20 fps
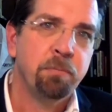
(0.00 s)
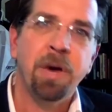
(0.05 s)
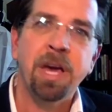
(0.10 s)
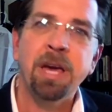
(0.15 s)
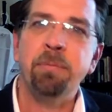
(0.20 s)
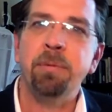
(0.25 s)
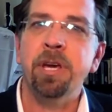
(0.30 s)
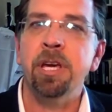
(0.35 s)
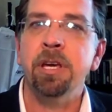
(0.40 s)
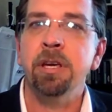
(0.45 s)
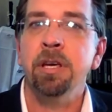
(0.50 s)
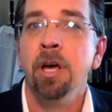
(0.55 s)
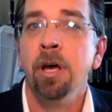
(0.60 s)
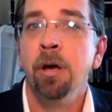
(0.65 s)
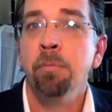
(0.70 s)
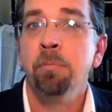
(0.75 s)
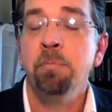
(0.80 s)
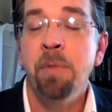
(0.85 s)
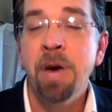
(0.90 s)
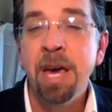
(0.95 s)
may
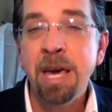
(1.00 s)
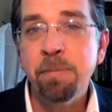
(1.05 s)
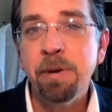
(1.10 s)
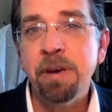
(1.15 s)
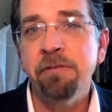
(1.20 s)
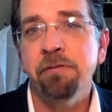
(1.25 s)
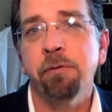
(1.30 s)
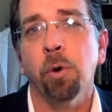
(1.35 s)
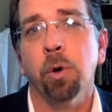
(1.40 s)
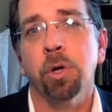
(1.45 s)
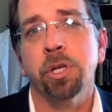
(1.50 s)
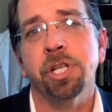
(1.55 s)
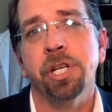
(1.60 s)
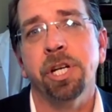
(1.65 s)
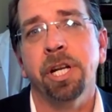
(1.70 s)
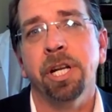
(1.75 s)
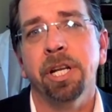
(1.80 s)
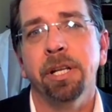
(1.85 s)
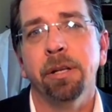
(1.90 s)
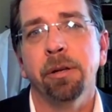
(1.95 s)
be
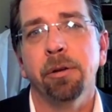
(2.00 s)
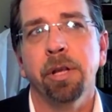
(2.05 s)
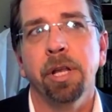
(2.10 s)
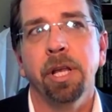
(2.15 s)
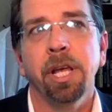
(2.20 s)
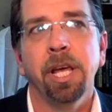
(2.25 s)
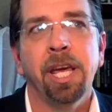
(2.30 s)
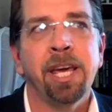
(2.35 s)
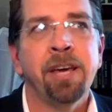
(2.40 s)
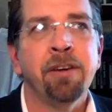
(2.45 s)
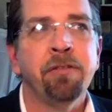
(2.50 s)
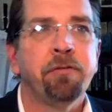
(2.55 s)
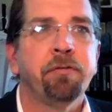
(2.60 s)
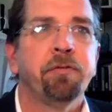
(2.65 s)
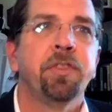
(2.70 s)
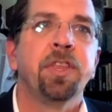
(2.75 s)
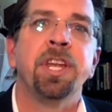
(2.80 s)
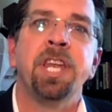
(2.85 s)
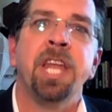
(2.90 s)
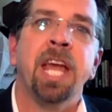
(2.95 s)
fortunate
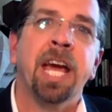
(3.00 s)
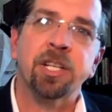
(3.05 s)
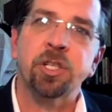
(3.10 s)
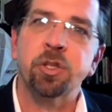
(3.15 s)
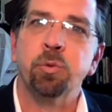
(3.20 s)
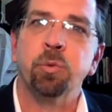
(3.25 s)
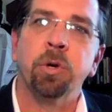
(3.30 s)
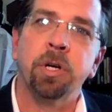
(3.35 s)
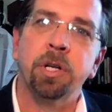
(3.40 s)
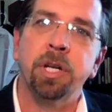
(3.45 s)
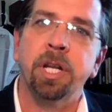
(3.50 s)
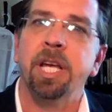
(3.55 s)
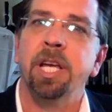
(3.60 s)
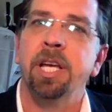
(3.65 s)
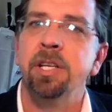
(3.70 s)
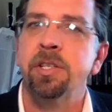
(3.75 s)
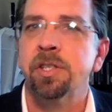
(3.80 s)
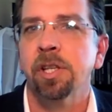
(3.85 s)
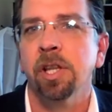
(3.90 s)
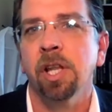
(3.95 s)
if the next one
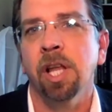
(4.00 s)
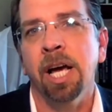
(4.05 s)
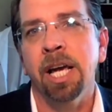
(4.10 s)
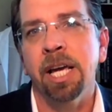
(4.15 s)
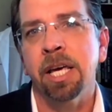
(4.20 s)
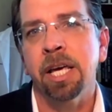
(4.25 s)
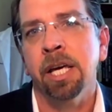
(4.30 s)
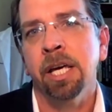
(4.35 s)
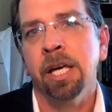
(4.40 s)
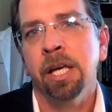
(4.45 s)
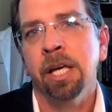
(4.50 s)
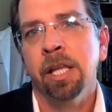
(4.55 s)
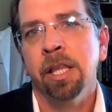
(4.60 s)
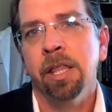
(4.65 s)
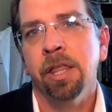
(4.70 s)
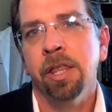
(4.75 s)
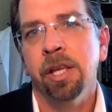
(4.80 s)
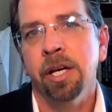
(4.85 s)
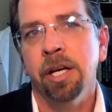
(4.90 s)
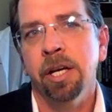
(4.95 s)
is like
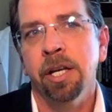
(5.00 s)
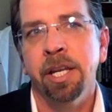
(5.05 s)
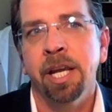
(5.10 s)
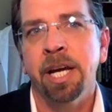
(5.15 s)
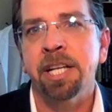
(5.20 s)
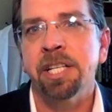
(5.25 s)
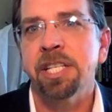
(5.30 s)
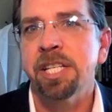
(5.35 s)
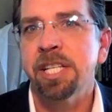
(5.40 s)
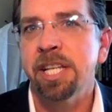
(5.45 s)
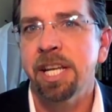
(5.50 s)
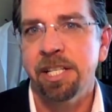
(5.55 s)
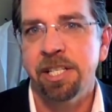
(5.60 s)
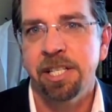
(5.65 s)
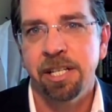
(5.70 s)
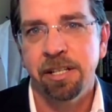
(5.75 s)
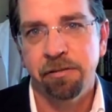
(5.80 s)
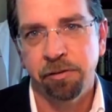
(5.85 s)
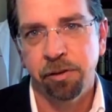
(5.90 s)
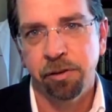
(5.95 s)
the
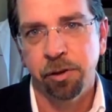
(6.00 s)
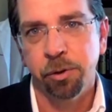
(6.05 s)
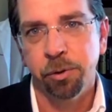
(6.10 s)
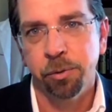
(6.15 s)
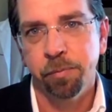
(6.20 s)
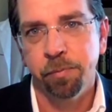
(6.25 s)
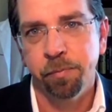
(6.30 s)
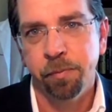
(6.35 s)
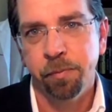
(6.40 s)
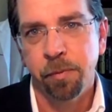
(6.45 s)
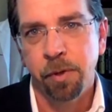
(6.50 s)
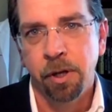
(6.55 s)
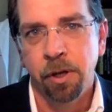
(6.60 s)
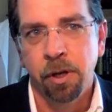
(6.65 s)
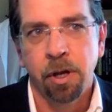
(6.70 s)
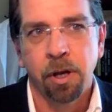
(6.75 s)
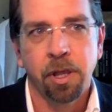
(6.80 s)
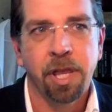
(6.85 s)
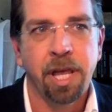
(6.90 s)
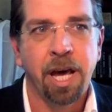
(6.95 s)
1918 flu
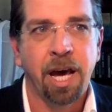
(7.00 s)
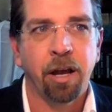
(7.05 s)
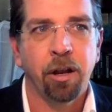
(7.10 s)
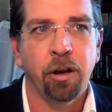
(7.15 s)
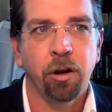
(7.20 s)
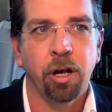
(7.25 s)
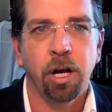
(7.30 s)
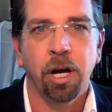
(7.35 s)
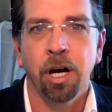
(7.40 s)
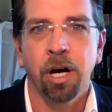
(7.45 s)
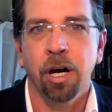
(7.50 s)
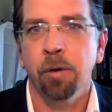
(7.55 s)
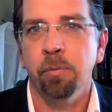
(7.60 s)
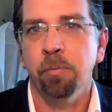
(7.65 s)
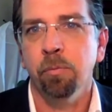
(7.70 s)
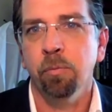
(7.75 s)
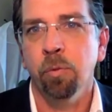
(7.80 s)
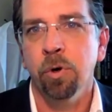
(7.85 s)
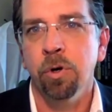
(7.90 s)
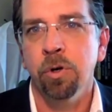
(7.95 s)
that
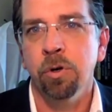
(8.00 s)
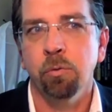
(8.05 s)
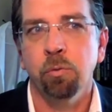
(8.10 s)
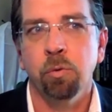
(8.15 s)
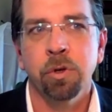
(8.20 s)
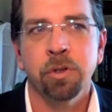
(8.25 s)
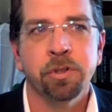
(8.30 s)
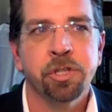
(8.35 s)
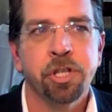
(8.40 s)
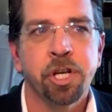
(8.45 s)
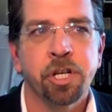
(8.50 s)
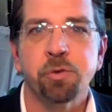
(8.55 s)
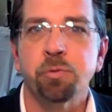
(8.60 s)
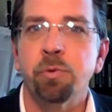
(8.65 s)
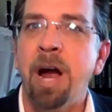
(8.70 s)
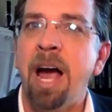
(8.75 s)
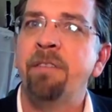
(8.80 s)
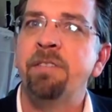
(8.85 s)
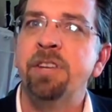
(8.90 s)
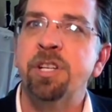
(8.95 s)
will just
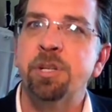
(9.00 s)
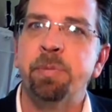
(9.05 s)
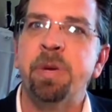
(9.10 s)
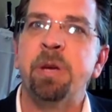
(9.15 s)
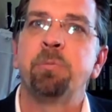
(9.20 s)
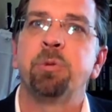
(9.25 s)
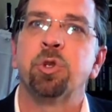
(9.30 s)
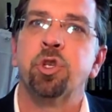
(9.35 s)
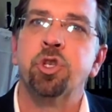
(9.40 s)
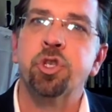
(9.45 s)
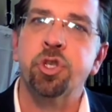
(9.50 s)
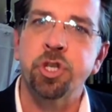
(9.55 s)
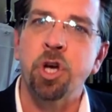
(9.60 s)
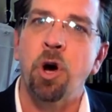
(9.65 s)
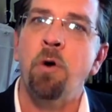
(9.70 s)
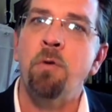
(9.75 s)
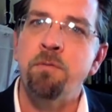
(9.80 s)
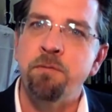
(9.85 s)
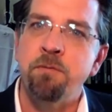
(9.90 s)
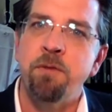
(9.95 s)
ravage people
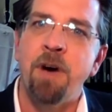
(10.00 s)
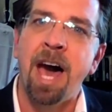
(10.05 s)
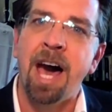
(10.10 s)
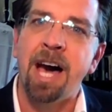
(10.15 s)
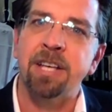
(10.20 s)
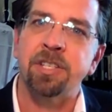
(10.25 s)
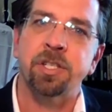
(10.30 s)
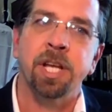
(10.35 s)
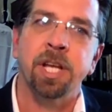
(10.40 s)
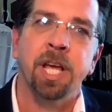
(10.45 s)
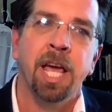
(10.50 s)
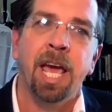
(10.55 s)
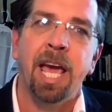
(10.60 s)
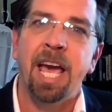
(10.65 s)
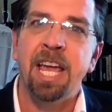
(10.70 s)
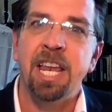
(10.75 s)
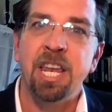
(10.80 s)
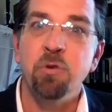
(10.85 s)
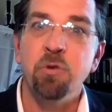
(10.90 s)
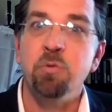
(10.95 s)
so fast,
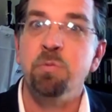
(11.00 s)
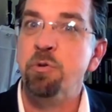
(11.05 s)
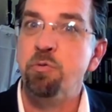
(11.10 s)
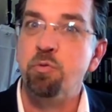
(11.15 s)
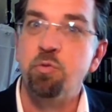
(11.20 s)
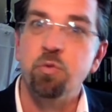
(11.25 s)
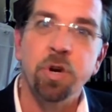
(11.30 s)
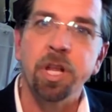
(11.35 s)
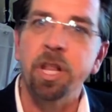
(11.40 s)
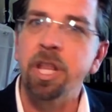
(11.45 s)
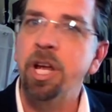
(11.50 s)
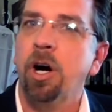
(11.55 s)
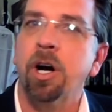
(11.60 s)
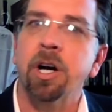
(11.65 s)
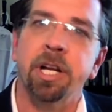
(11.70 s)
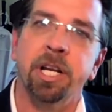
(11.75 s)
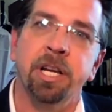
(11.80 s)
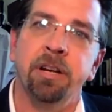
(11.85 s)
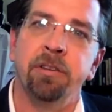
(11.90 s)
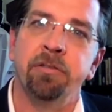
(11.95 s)
and it would be really
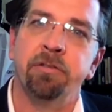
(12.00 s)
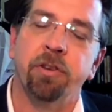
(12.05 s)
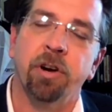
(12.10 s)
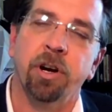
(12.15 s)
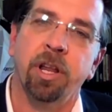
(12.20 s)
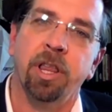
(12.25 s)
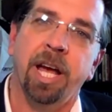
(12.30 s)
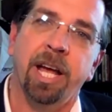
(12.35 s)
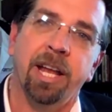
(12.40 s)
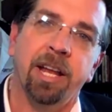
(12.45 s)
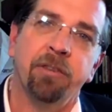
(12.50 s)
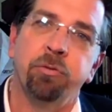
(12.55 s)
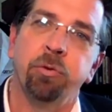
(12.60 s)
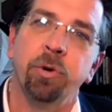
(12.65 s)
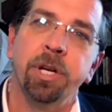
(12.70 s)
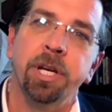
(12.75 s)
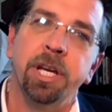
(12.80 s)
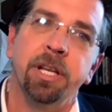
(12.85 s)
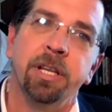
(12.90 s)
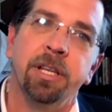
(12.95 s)
hard to get in front of that. If
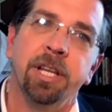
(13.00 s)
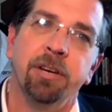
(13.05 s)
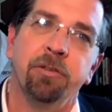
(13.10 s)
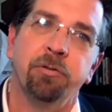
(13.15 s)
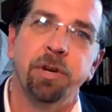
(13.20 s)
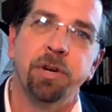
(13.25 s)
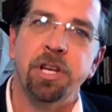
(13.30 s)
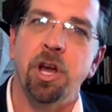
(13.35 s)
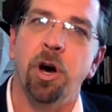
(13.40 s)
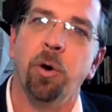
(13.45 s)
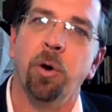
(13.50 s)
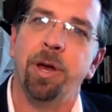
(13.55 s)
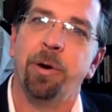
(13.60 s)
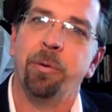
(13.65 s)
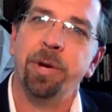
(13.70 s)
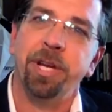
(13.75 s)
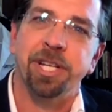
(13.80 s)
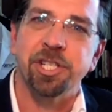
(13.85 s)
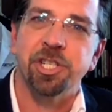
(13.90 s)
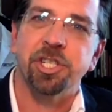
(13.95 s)
we know
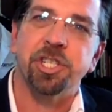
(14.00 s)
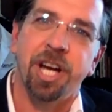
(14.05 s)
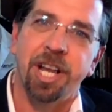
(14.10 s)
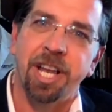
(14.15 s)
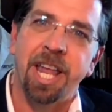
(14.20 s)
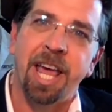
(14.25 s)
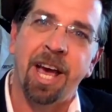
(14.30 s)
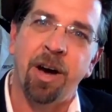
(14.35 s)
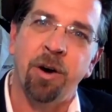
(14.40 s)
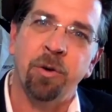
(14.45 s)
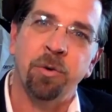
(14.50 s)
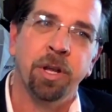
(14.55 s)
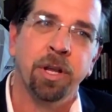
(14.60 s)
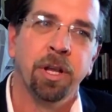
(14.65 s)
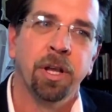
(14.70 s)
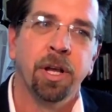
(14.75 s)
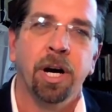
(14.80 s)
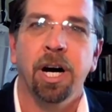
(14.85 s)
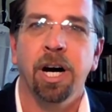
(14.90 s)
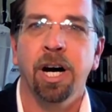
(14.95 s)
that we can shut down